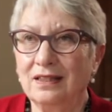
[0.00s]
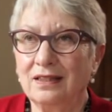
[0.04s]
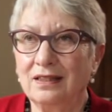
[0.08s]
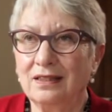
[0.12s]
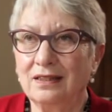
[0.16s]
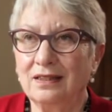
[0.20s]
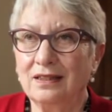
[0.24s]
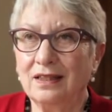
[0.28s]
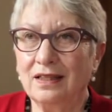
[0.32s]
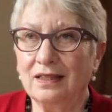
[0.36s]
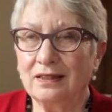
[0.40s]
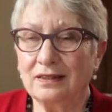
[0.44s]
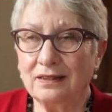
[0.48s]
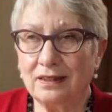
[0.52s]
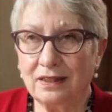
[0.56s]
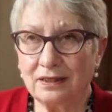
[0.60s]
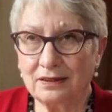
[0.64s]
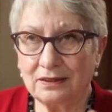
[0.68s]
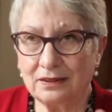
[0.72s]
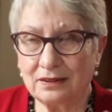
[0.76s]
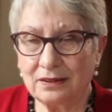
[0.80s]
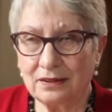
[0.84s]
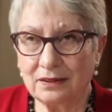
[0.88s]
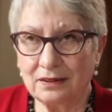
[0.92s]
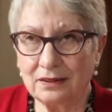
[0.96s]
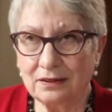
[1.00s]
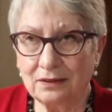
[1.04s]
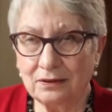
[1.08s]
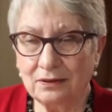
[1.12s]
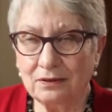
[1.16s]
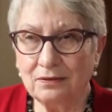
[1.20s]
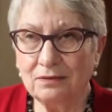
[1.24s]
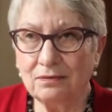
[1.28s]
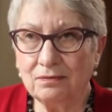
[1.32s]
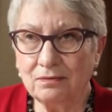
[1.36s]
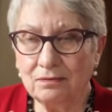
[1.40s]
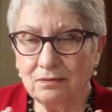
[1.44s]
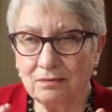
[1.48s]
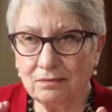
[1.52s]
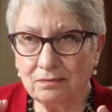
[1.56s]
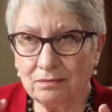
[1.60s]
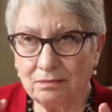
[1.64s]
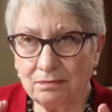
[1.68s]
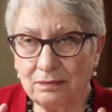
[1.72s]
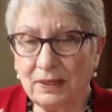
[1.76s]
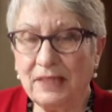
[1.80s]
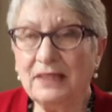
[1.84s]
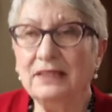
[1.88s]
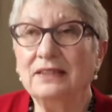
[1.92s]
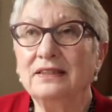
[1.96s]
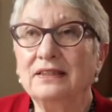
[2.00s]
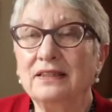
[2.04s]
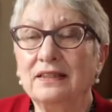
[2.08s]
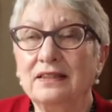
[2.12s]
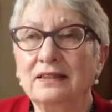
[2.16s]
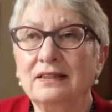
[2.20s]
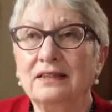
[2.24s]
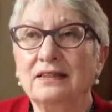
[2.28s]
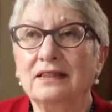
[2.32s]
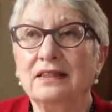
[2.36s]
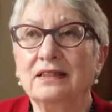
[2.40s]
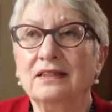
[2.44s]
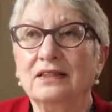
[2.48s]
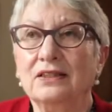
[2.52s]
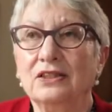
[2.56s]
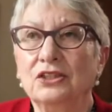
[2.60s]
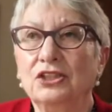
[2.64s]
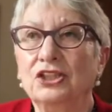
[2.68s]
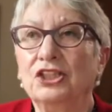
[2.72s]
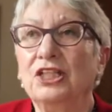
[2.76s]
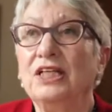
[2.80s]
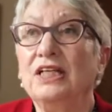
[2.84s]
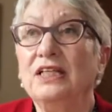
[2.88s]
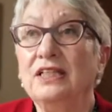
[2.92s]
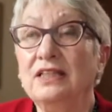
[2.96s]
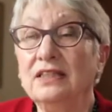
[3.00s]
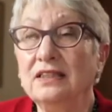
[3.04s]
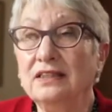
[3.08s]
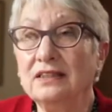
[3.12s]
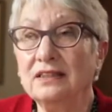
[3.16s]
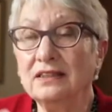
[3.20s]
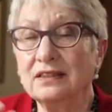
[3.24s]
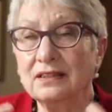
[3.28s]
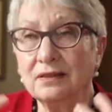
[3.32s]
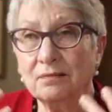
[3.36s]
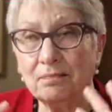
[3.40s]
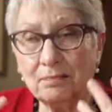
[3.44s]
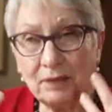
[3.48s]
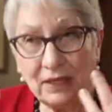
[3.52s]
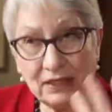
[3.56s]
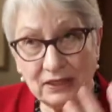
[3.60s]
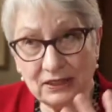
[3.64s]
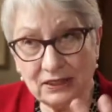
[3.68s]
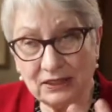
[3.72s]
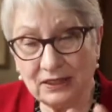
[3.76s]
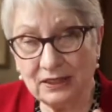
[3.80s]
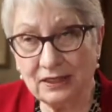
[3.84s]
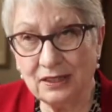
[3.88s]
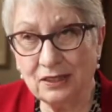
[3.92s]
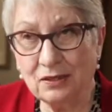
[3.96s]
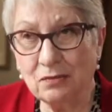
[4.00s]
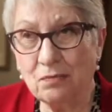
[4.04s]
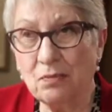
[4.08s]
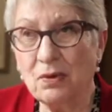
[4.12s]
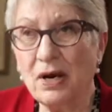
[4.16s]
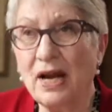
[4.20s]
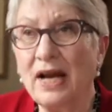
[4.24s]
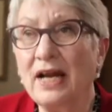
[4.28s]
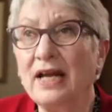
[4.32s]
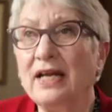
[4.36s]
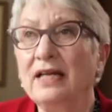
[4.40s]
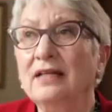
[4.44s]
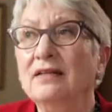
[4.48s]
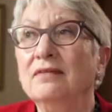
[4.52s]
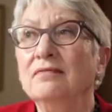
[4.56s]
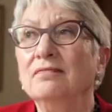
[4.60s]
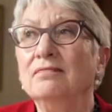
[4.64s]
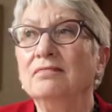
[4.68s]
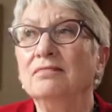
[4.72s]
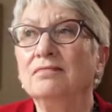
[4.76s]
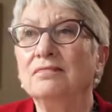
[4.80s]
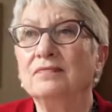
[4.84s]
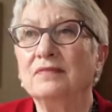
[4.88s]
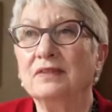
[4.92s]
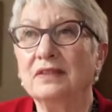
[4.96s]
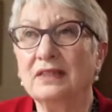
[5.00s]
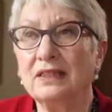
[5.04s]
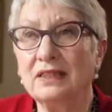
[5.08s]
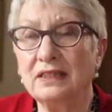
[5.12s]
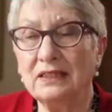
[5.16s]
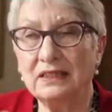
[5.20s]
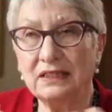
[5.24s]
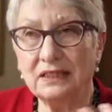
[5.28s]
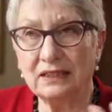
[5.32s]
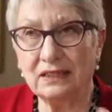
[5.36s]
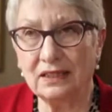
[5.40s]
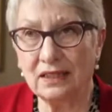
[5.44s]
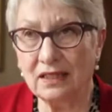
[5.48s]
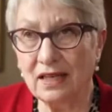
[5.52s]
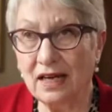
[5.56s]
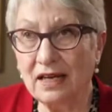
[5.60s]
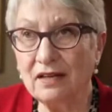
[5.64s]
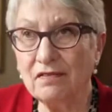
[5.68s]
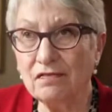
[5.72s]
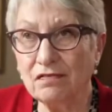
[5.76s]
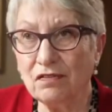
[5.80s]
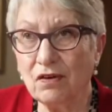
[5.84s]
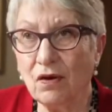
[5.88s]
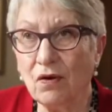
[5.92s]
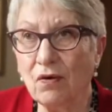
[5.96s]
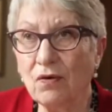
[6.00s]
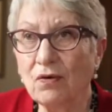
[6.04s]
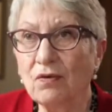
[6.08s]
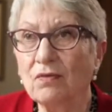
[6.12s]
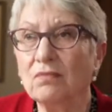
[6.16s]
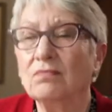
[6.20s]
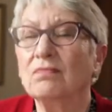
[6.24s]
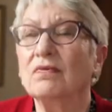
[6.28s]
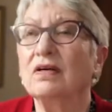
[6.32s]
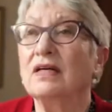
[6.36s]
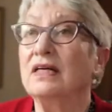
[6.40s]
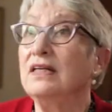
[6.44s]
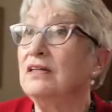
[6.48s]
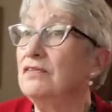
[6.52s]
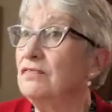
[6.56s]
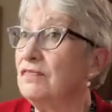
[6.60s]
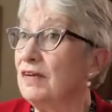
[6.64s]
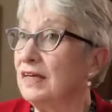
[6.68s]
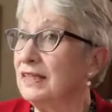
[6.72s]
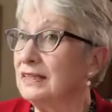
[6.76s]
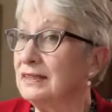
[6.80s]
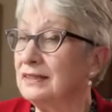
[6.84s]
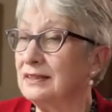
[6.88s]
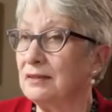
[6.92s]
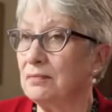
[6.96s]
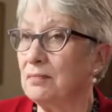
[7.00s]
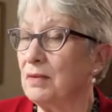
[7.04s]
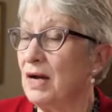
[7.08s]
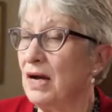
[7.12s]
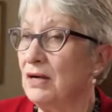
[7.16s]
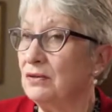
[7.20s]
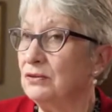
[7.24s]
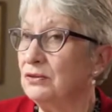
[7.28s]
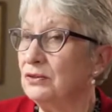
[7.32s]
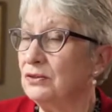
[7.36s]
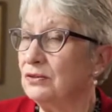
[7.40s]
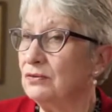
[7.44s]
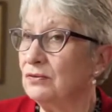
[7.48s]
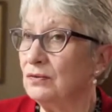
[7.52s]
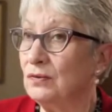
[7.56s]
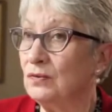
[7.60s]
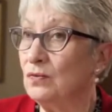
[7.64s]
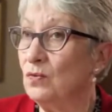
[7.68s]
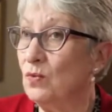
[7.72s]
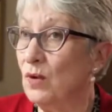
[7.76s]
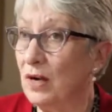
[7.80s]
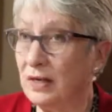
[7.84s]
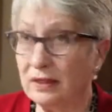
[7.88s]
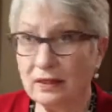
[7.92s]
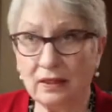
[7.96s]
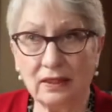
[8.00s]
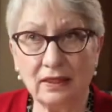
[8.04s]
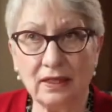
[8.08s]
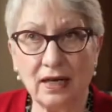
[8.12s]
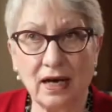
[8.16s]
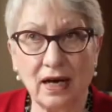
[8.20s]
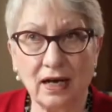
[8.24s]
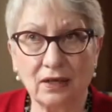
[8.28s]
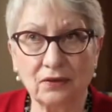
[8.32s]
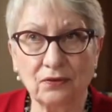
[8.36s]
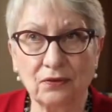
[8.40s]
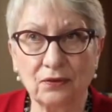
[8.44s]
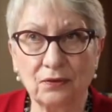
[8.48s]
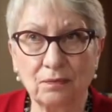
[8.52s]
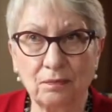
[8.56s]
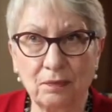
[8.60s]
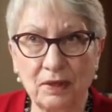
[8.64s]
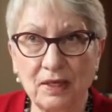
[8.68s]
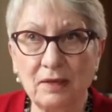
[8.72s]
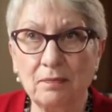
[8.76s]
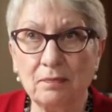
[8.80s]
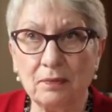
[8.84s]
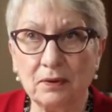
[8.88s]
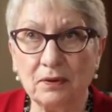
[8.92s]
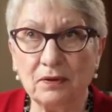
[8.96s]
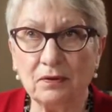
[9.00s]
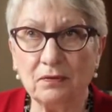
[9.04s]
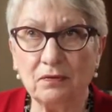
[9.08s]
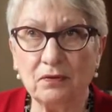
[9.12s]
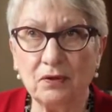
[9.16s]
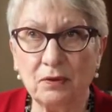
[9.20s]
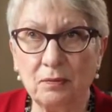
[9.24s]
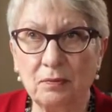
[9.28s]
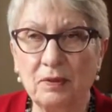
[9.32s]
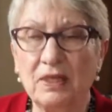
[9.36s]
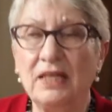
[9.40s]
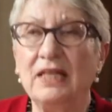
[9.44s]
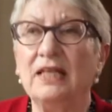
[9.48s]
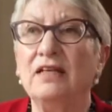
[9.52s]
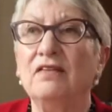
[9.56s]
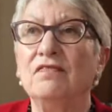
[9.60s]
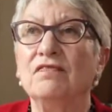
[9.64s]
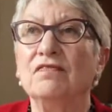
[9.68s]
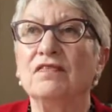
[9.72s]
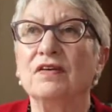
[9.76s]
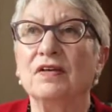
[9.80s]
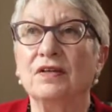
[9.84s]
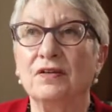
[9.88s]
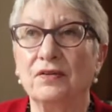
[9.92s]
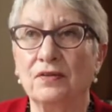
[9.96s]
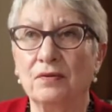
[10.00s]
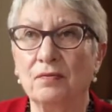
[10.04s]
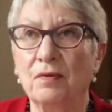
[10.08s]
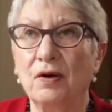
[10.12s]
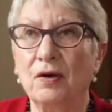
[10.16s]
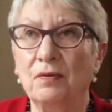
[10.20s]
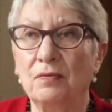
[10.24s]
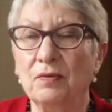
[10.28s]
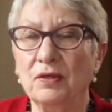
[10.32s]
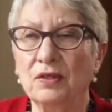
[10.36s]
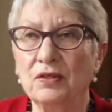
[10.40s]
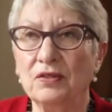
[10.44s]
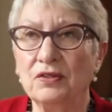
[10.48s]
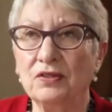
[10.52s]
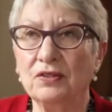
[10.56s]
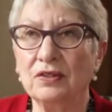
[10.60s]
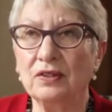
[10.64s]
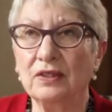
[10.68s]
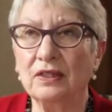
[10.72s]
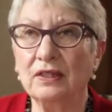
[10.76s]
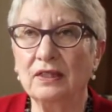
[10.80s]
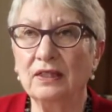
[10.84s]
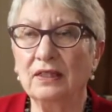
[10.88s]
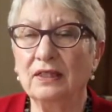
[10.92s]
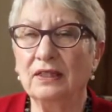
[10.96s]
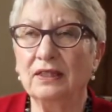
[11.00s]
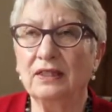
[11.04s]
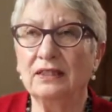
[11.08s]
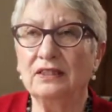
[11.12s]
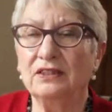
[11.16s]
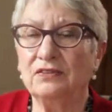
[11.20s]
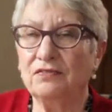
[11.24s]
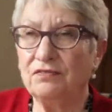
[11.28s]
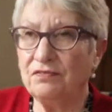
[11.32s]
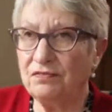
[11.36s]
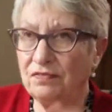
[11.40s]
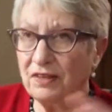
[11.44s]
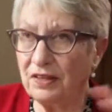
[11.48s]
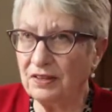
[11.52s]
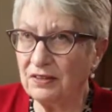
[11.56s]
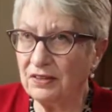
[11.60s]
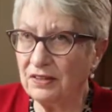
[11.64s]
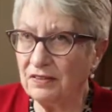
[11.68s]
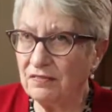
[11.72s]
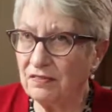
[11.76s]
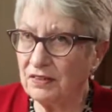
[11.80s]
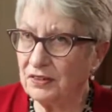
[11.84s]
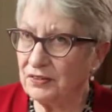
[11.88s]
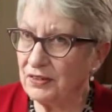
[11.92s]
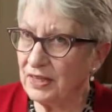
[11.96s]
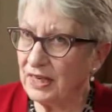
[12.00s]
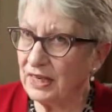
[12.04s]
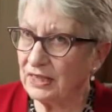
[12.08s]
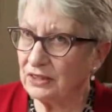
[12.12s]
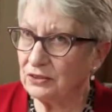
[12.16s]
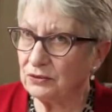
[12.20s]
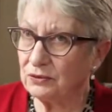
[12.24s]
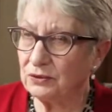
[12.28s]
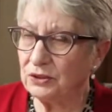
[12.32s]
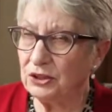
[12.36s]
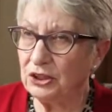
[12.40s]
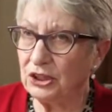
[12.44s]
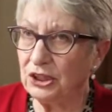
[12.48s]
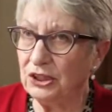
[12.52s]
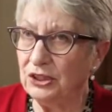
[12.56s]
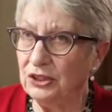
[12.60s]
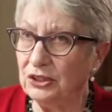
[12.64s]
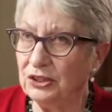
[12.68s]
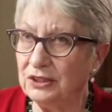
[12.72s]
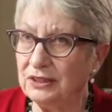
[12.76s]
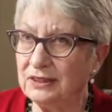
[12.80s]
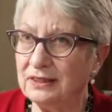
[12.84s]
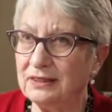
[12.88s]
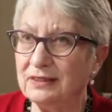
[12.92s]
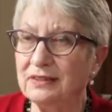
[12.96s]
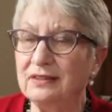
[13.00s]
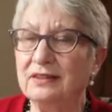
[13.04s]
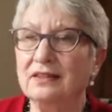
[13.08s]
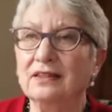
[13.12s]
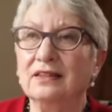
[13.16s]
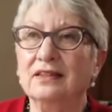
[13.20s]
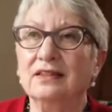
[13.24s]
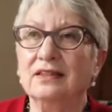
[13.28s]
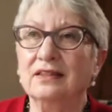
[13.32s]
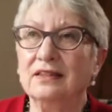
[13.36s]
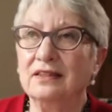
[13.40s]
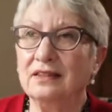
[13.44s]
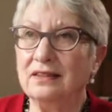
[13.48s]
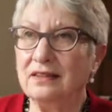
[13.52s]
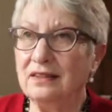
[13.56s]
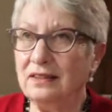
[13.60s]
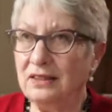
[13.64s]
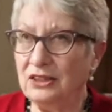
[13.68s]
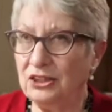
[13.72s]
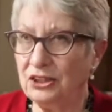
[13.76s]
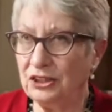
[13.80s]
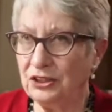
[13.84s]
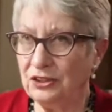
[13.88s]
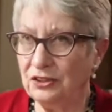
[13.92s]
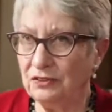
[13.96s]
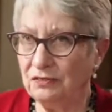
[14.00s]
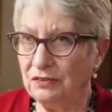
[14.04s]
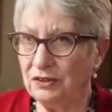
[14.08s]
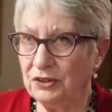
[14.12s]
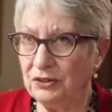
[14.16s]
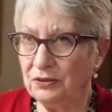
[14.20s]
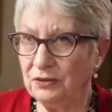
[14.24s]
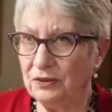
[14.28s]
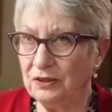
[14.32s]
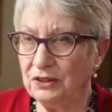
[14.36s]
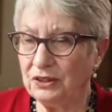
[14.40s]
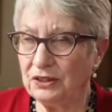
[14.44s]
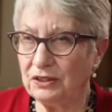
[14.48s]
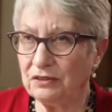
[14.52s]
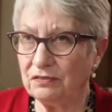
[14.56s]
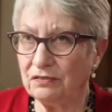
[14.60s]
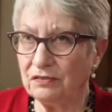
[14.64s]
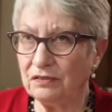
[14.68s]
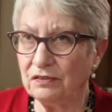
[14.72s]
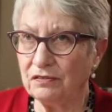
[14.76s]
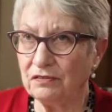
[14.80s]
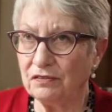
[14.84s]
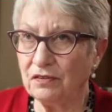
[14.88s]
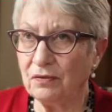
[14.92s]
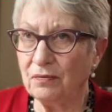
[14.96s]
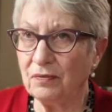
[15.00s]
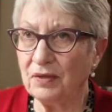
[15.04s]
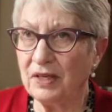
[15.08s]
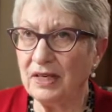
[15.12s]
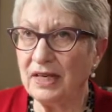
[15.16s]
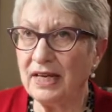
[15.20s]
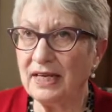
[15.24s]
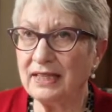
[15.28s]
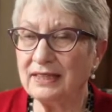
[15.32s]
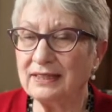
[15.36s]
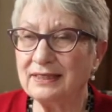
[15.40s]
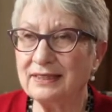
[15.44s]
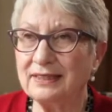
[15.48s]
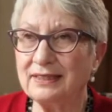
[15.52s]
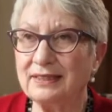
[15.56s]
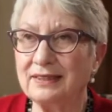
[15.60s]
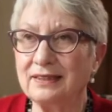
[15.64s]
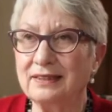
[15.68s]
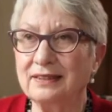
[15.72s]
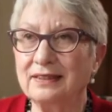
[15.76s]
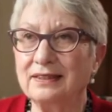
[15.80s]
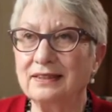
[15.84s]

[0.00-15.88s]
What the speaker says: that has a basis in the genes, a basis in the brain. It is lifelong. It affects about 1 in 100 people, we believe, at the moment. It's very, very heterogeneous. Each individual is different from the next.